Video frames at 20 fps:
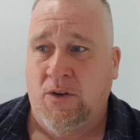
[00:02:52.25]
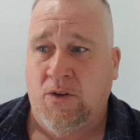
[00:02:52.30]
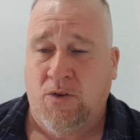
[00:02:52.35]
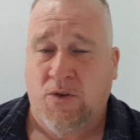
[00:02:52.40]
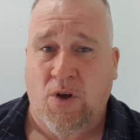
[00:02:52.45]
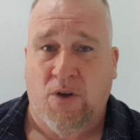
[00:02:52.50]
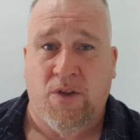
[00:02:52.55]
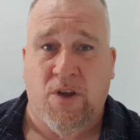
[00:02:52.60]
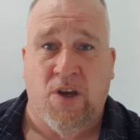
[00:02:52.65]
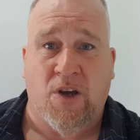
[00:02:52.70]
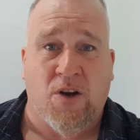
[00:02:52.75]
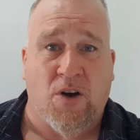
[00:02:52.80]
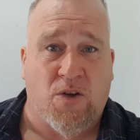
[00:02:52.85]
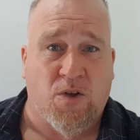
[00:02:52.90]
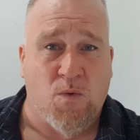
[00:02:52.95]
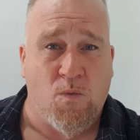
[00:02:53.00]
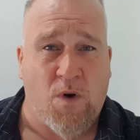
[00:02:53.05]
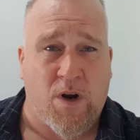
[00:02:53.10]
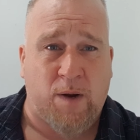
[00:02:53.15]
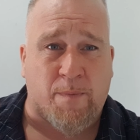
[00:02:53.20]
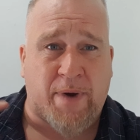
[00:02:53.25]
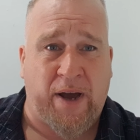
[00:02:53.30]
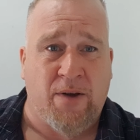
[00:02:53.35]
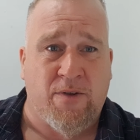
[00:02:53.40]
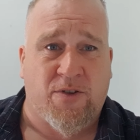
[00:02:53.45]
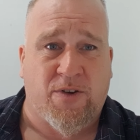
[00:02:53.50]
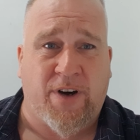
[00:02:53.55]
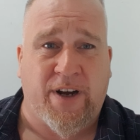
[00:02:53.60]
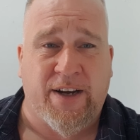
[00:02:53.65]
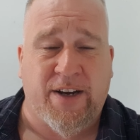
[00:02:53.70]
so that you've got someone to
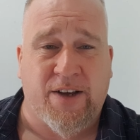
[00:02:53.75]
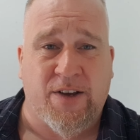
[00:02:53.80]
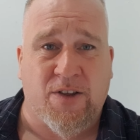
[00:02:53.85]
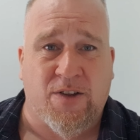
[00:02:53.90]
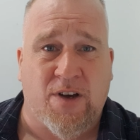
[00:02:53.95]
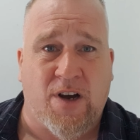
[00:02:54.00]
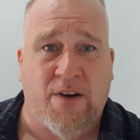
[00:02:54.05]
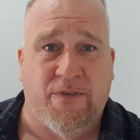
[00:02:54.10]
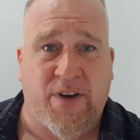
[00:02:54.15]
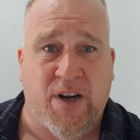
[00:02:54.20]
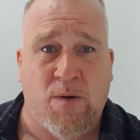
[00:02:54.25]
bounce ideas off,